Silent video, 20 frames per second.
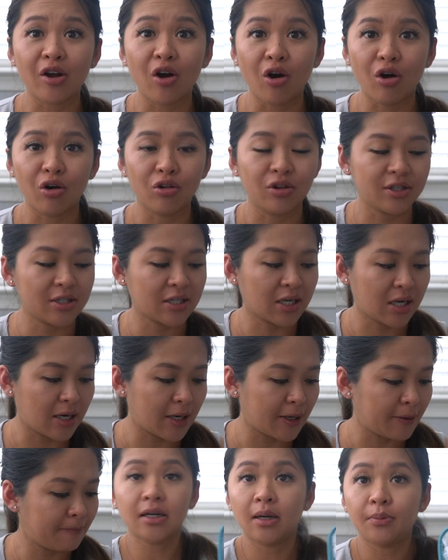all the
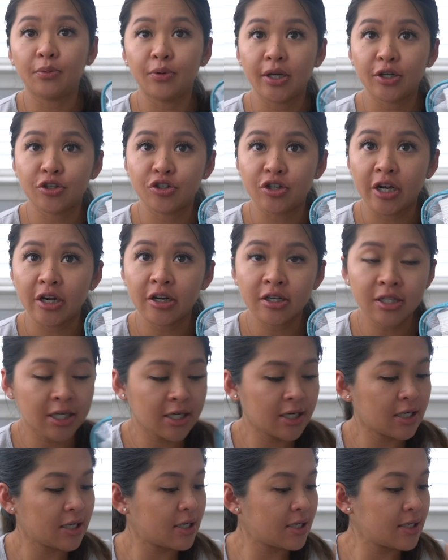time. A couple extra hair
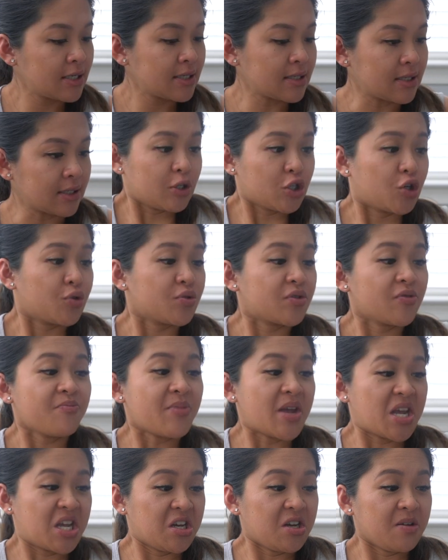ties. In terms of
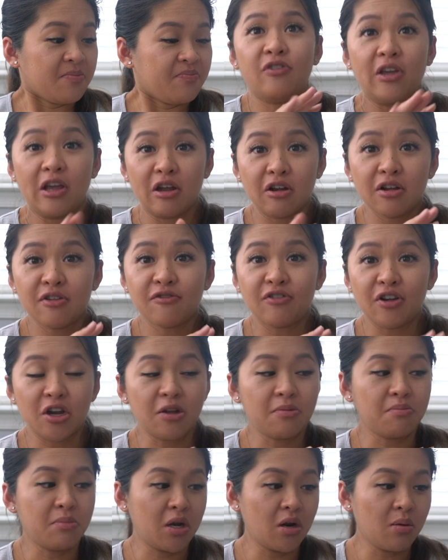makeup, very,
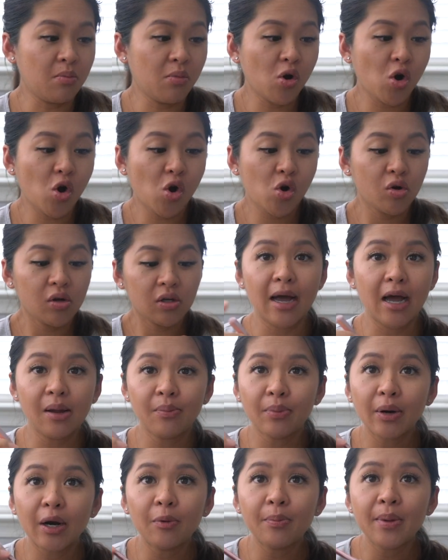very minimal.
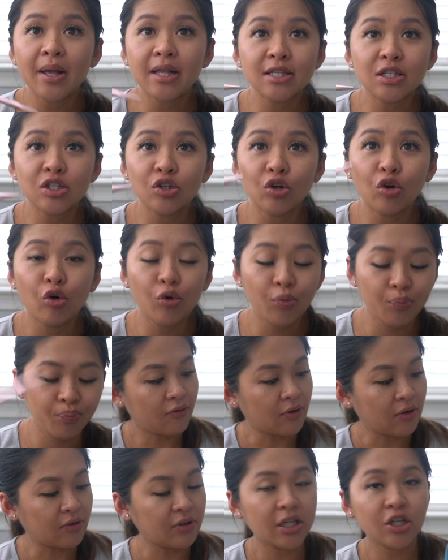Eyebrow pencil,
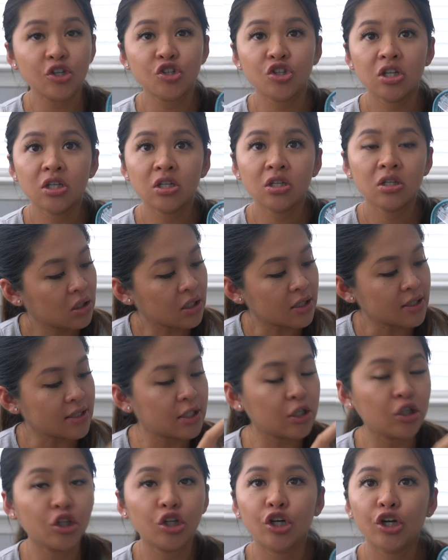foundation,
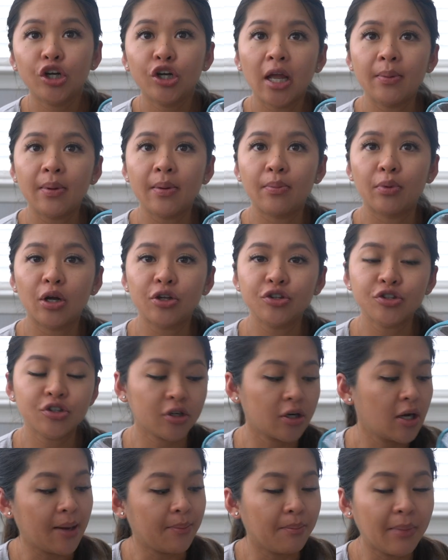concealer, and my
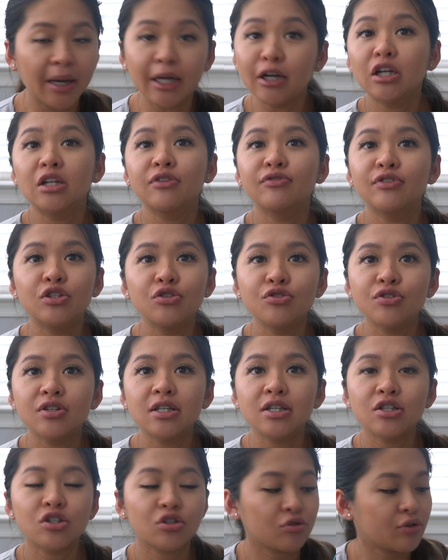bronzer. I might not even use
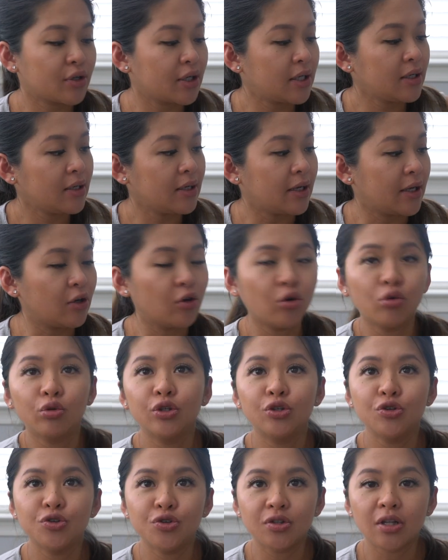these three and
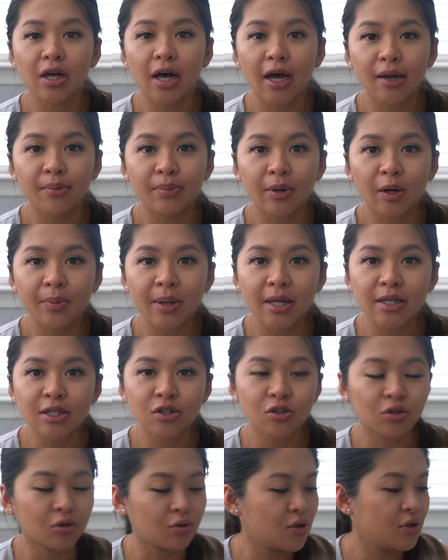only use the eyebrow
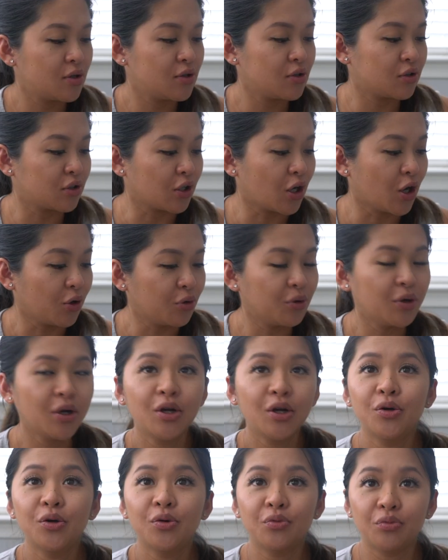pencil. So
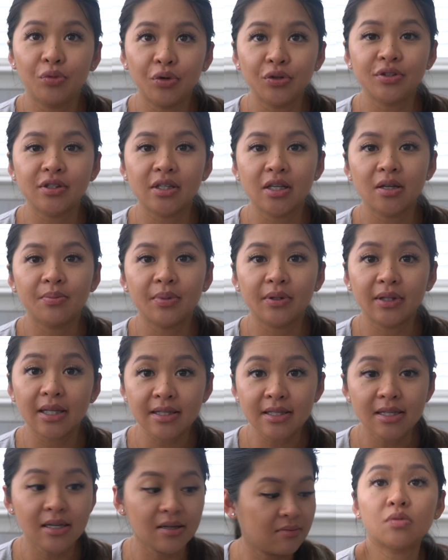we'll see, but
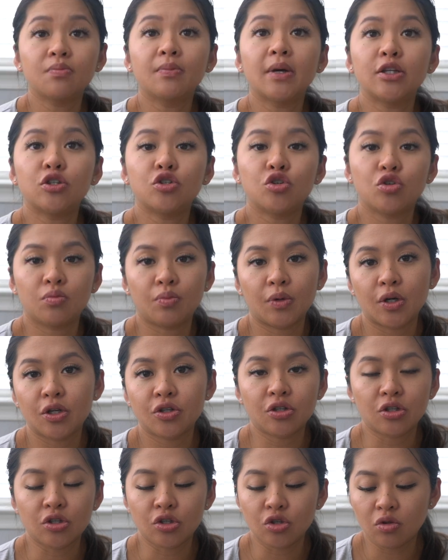that's it. My
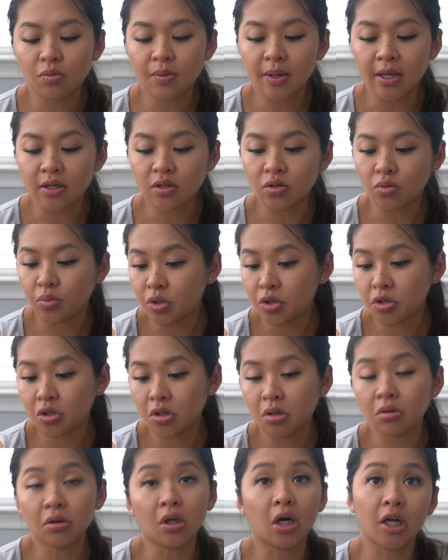toothbrush and toothpaste,
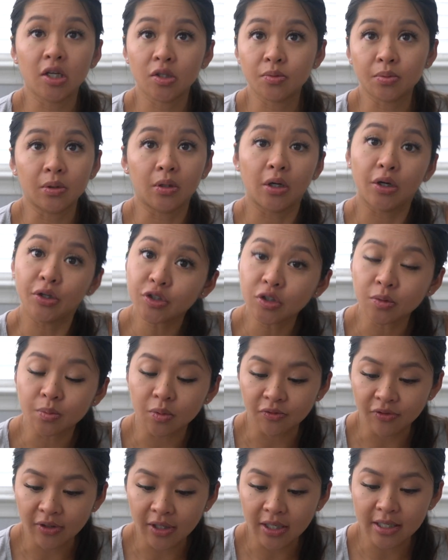which the hospital also
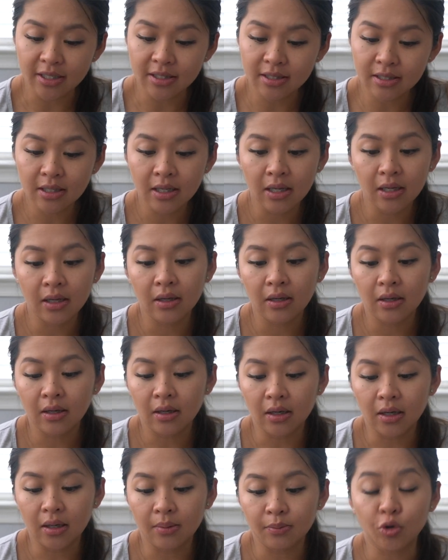provides.
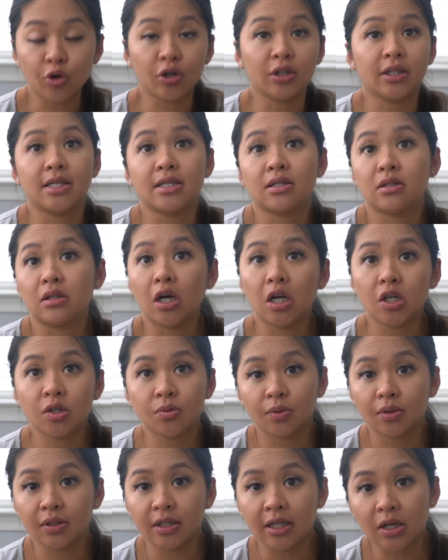Or at least the
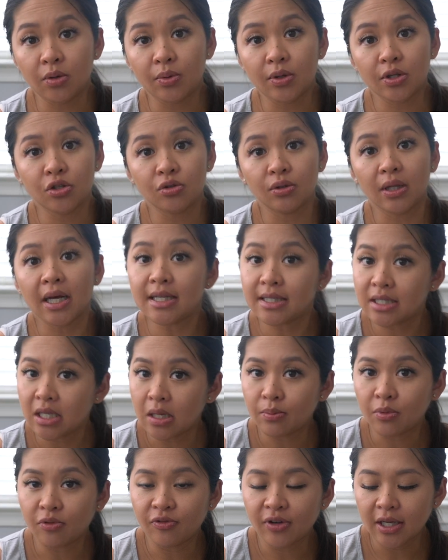hospital that I went to last
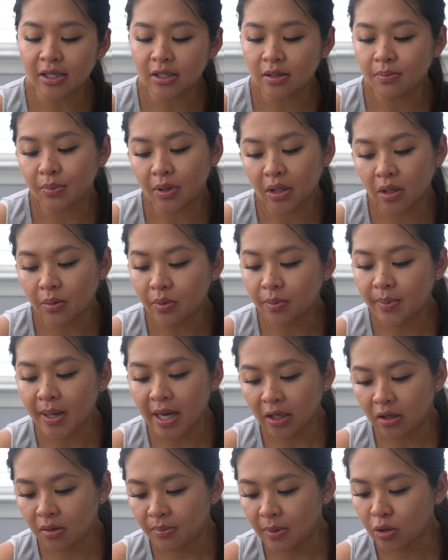time provided, but I'll be
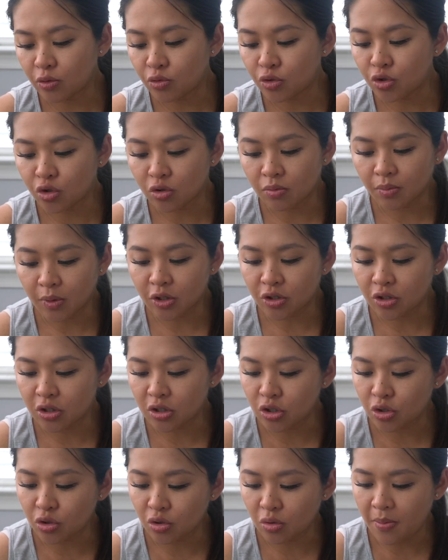packing my own toothbrush
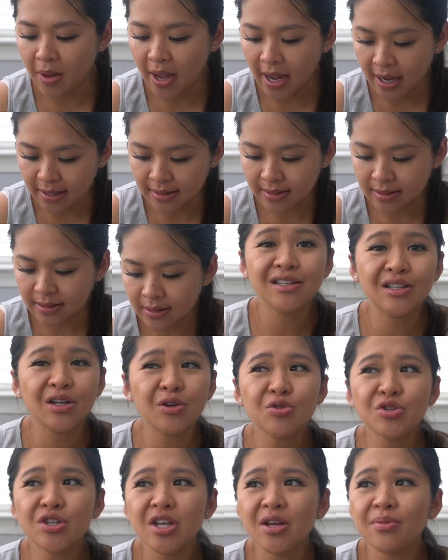and toothpaste.
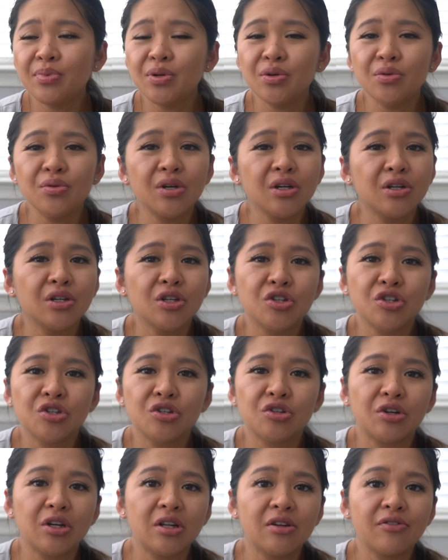No shampoo,
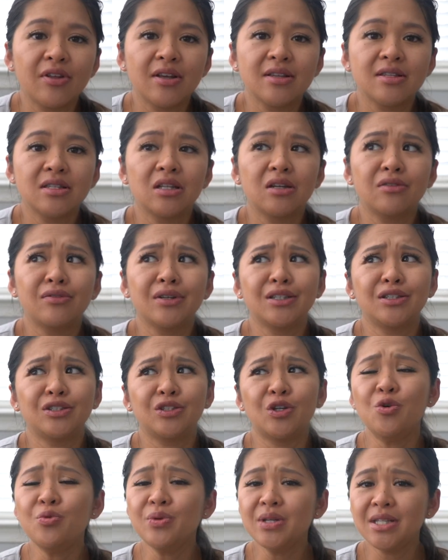conditioner, any of that stuff. I
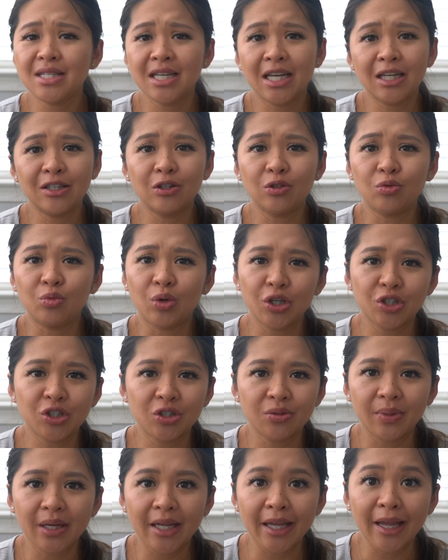don't intend on
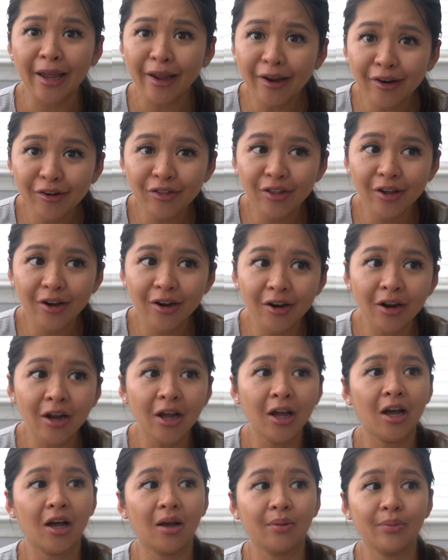washing my hair there.
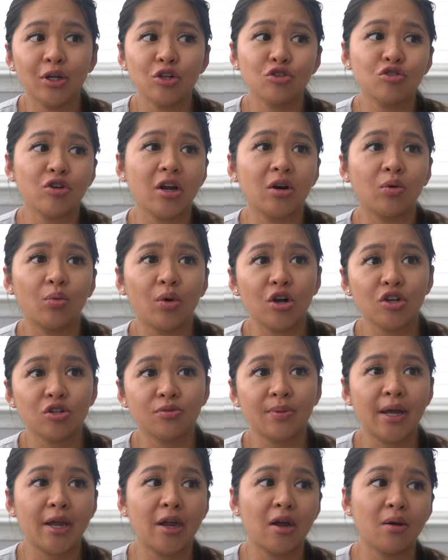I'm gonna try to wash
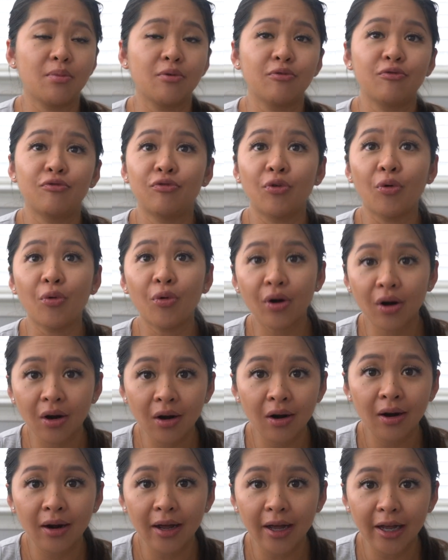my hair
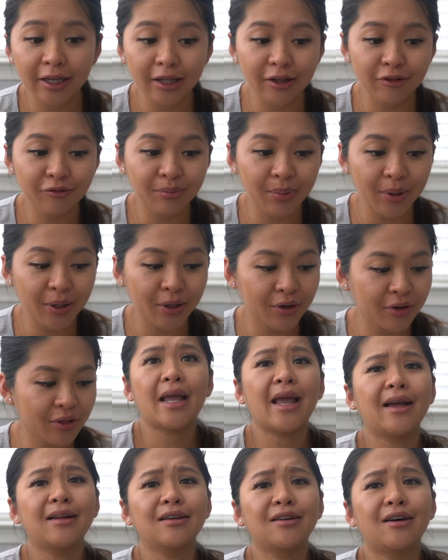before I give birth.
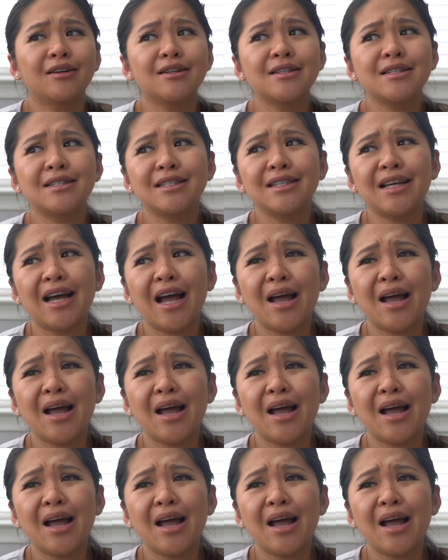And honestly,